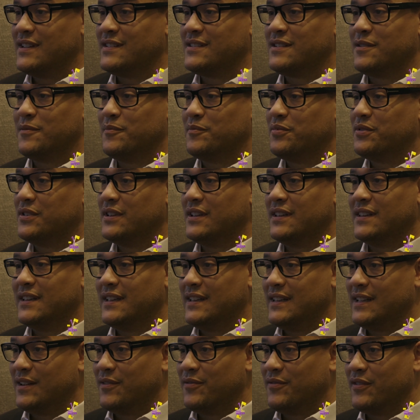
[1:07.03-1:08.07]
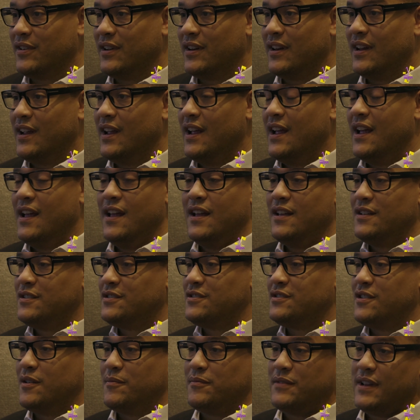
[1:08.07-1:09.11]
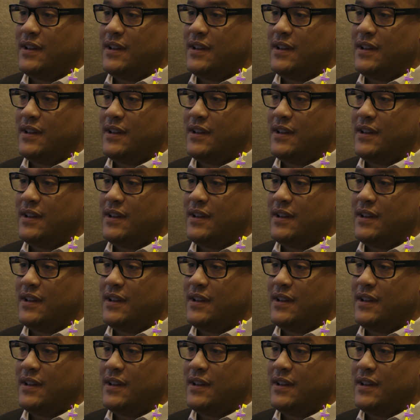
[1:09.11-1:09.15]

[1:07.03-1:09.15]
is completely different. Some